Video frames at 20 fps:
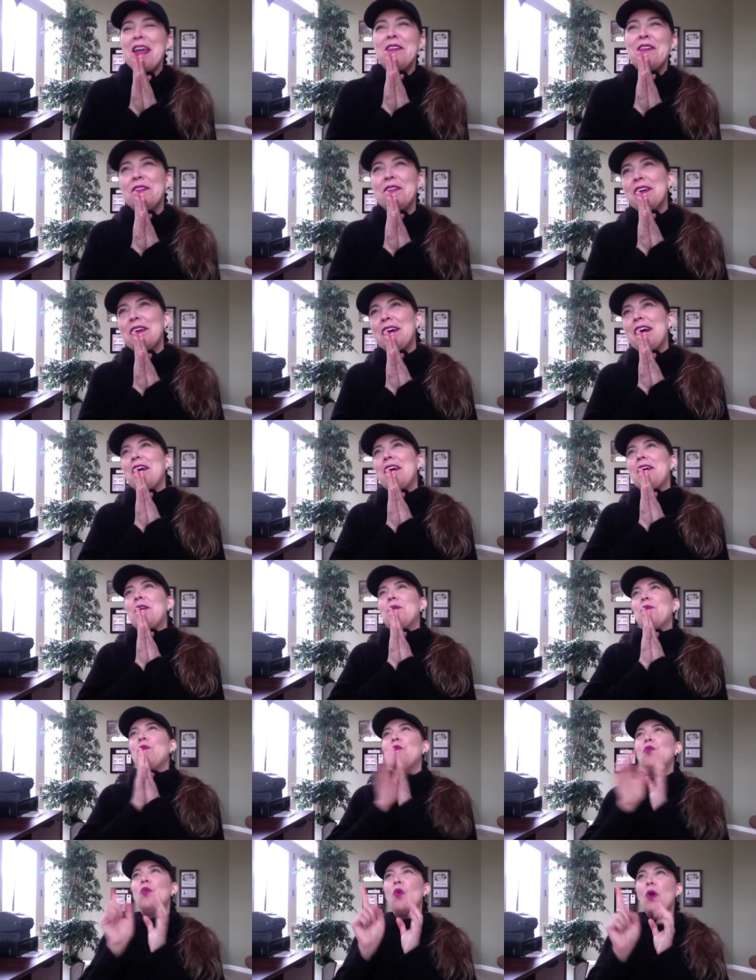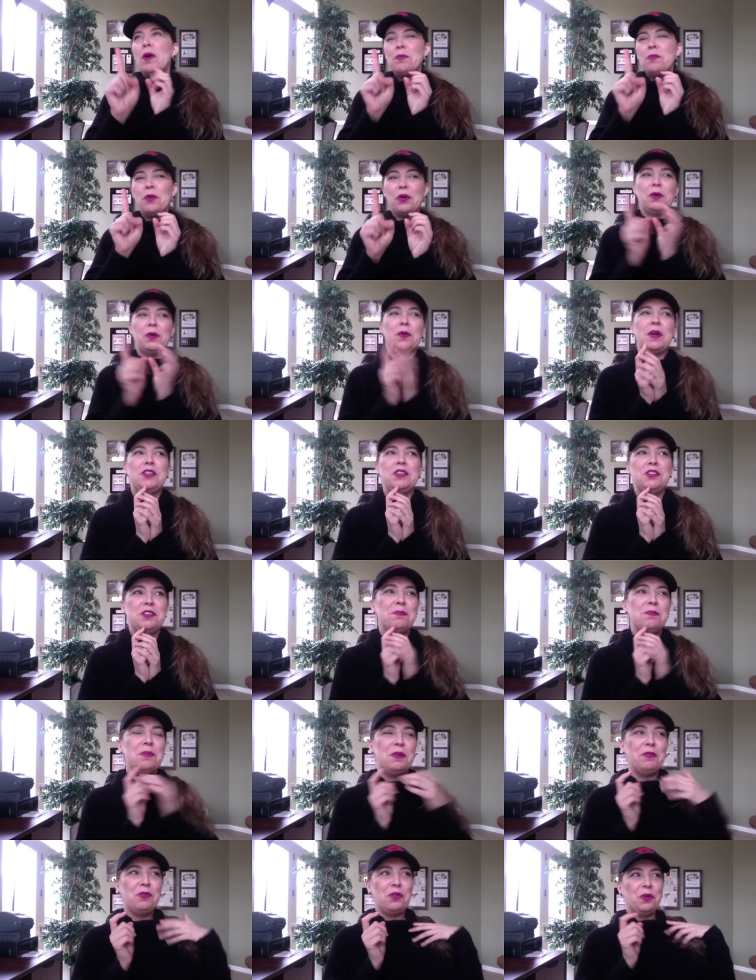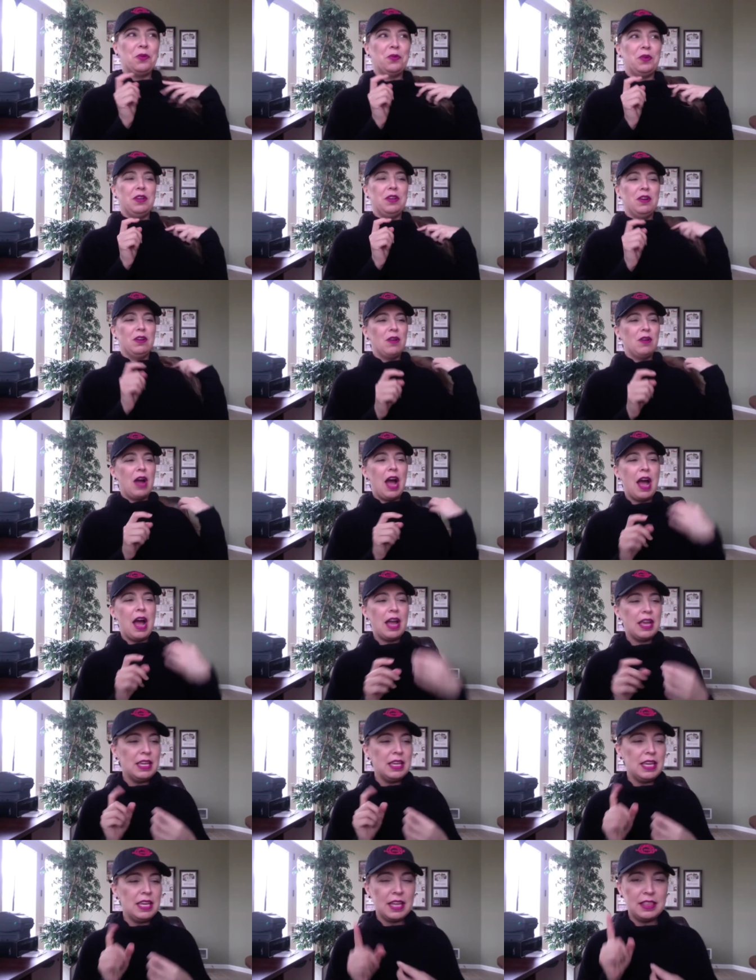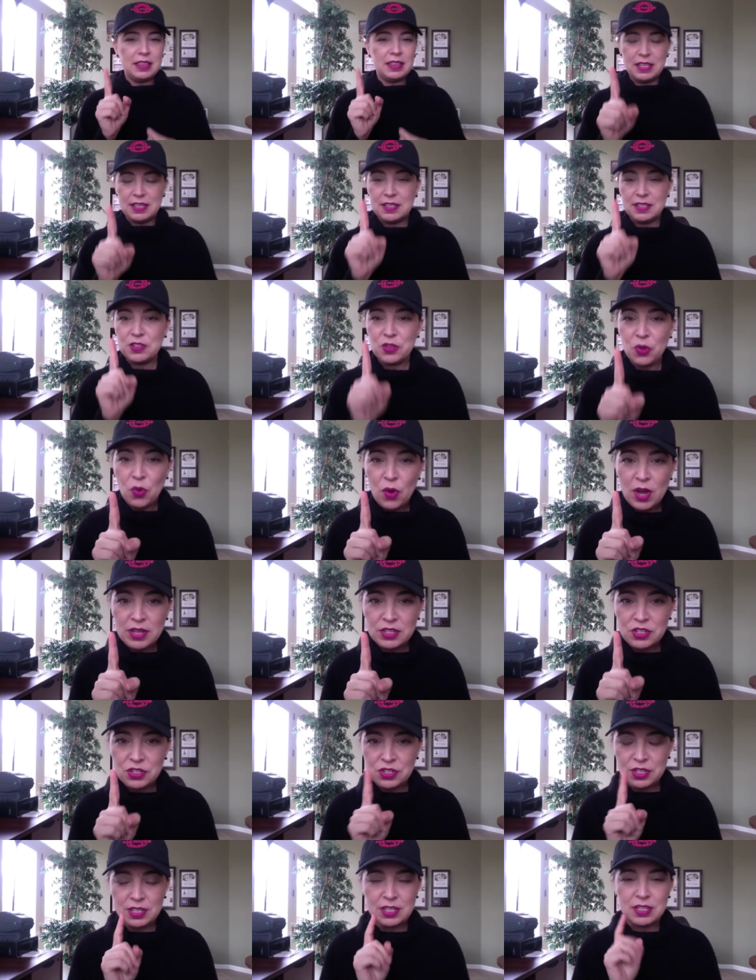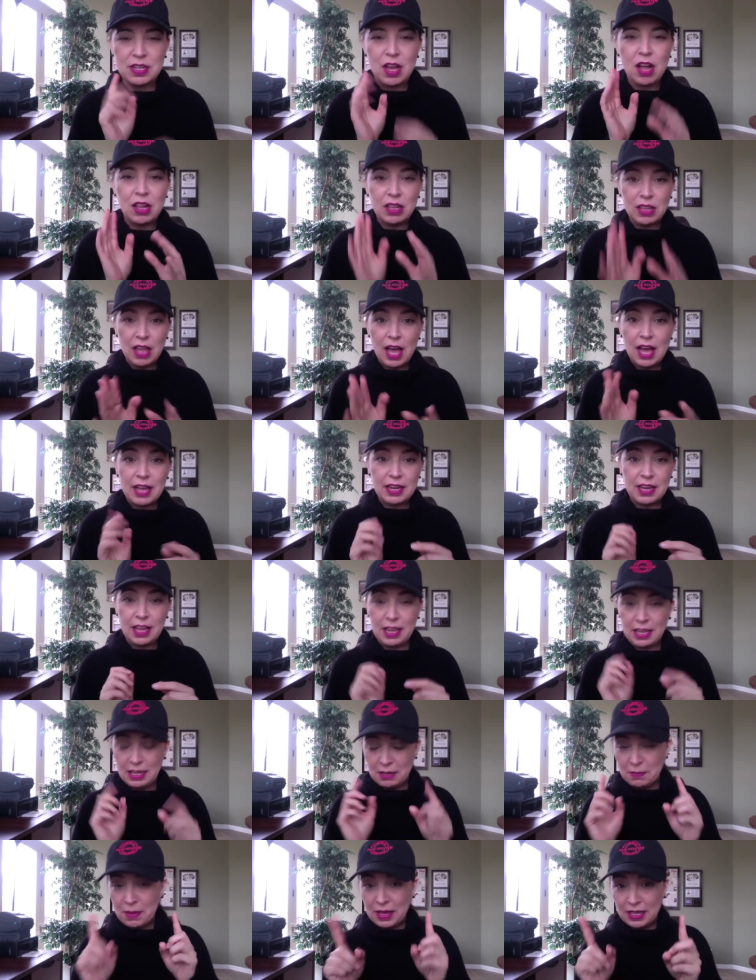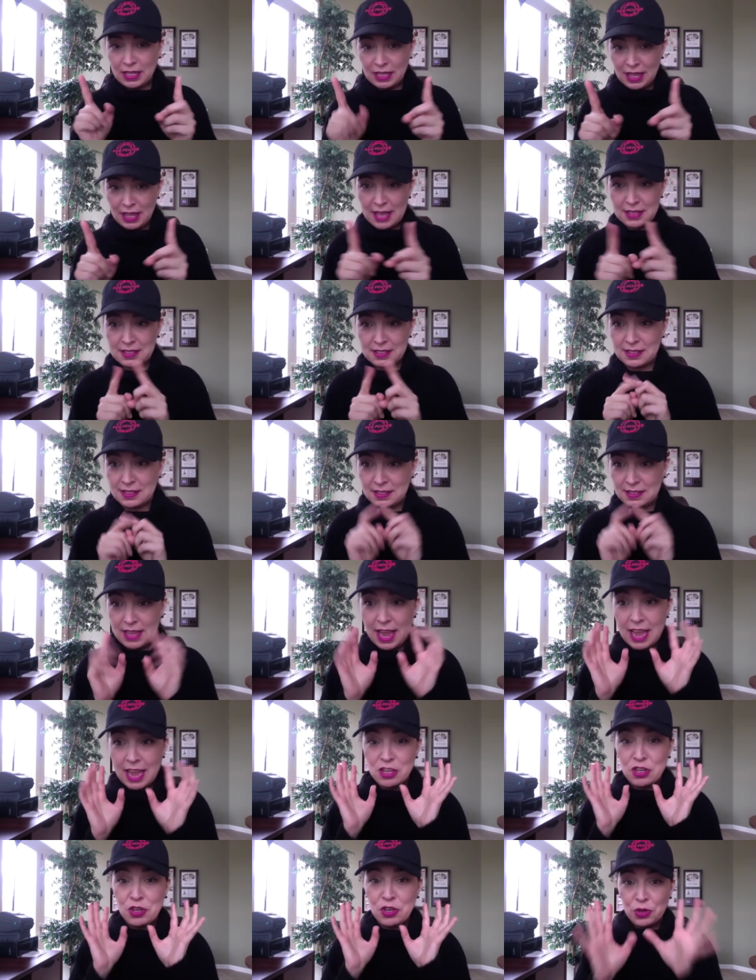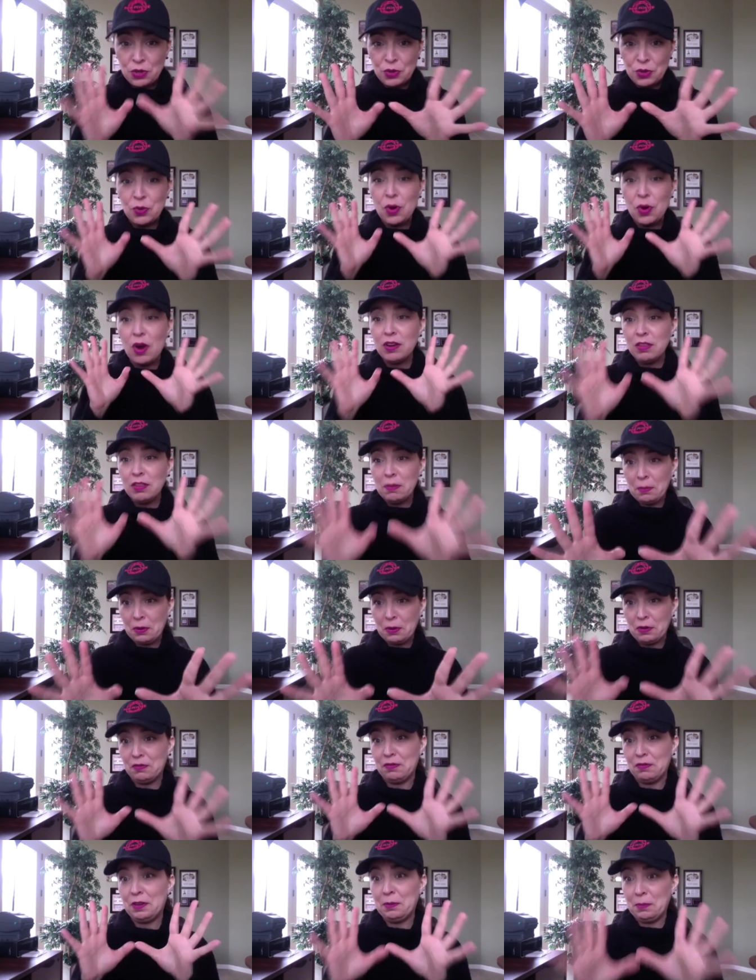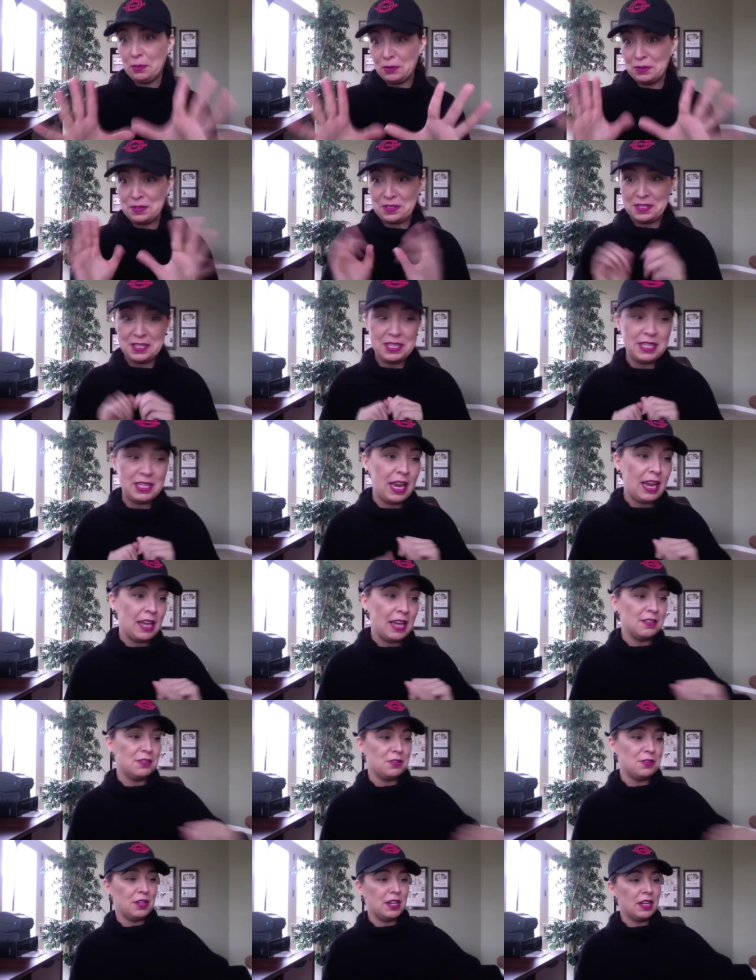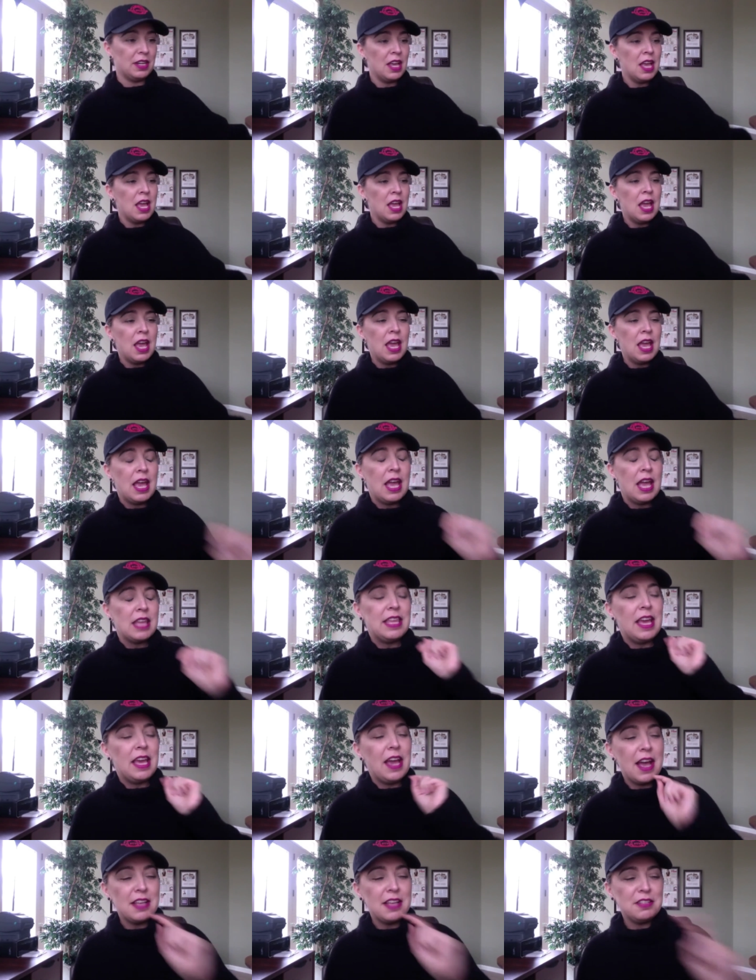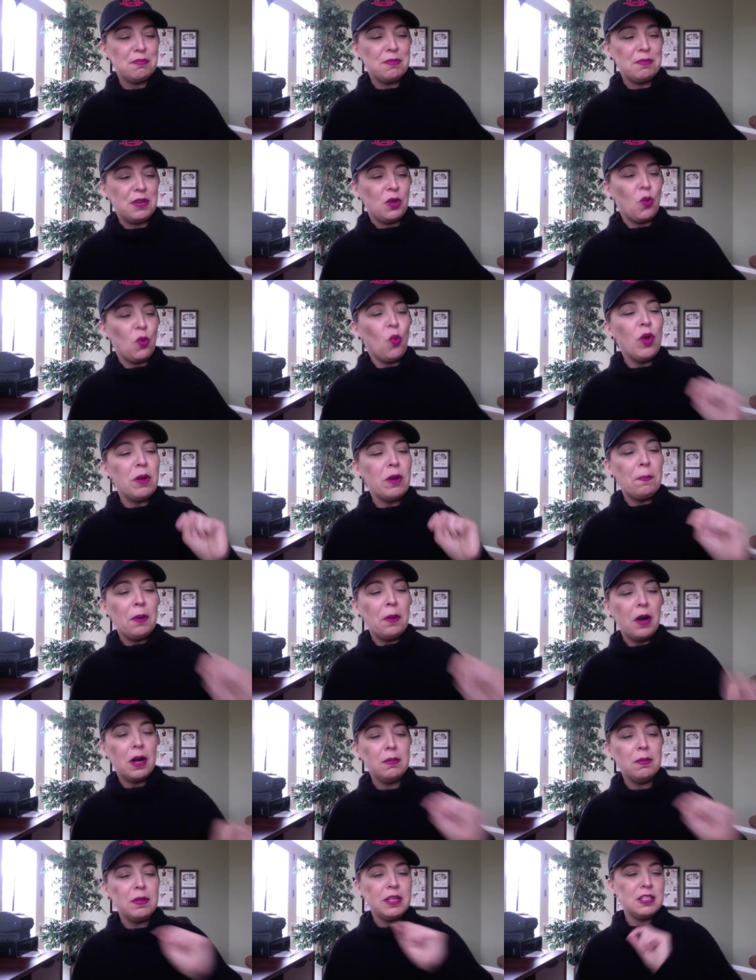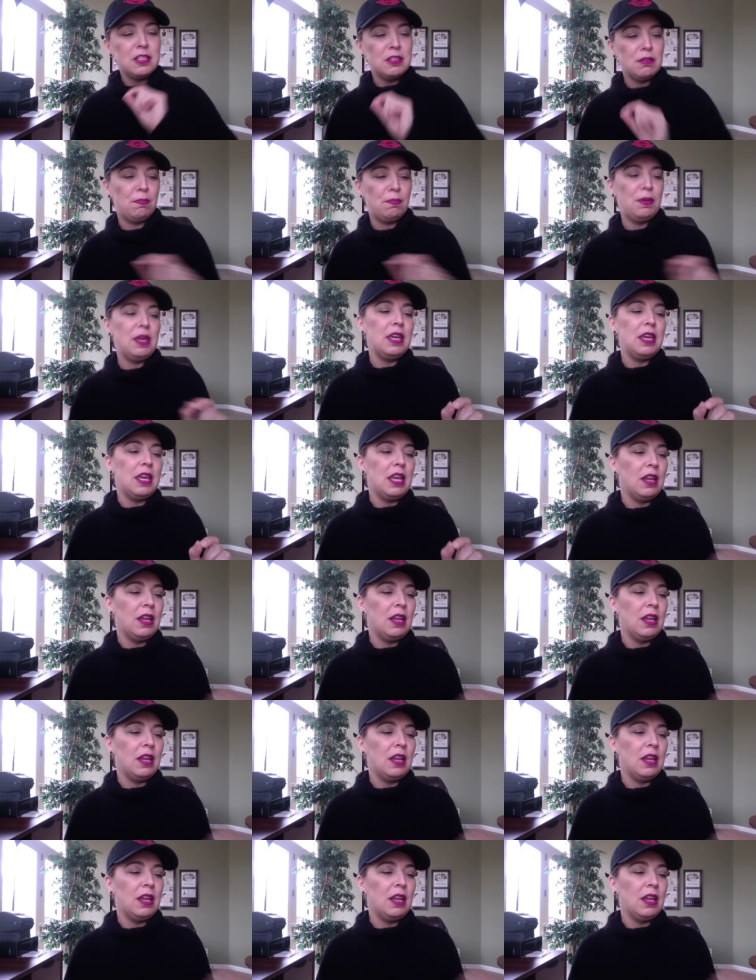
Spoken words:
a one more question before we go. I get this question a lot in my classes, and you are the perfect person to answer it. They ask me, when public speaking,